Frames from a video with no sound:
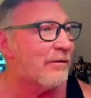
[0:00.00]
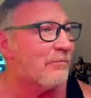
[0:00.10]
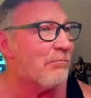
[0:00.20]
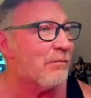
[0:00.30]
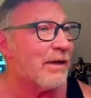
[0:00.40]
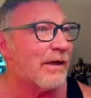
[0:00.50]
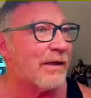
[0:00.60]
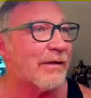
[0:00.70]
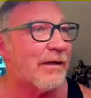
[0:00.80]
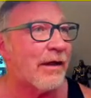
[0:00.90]
I
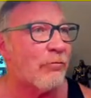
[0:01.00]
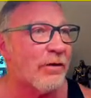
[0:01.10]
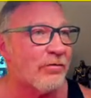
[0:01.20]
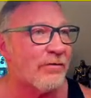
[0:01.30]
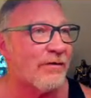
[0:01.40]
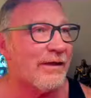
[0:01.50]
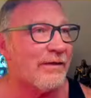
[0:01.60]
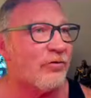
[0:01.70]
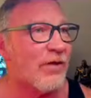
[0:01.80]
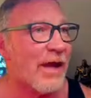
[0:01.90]
wish the
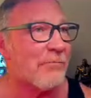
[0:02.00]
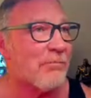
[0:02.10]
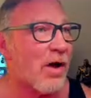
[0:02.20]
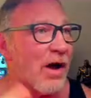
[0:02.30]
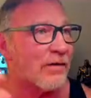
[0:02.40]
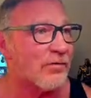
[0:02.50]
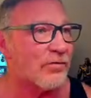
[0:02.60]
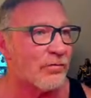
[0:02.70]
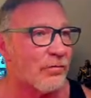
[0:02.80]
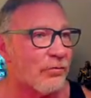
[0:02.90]
chat box
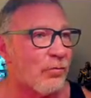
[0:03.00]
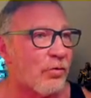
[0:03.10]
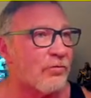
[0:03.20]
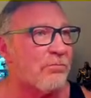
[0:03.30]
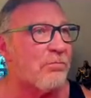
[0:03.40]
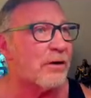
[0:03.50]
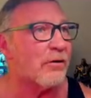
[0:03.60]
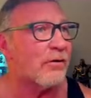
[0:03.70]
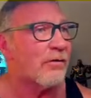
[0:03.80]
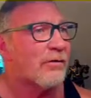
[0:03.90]
was bigger.
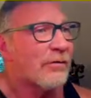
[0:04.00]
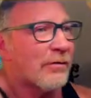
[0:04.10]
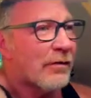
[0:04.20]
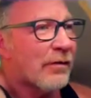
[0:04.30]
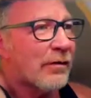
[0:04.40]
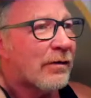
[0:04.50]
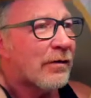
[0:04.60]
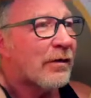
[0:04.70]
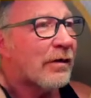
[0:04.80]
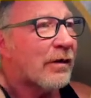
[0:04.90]

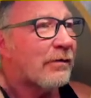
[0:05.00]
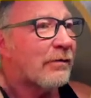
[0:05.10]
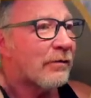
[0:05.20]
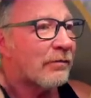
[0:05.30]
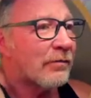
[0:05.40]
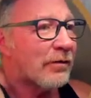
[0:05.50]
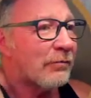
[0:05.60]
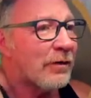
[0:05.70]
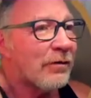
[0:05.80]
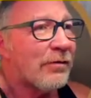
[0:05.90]
I don't know, can we
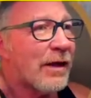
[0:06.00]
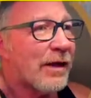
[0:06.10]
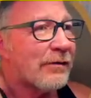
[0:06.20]
do that?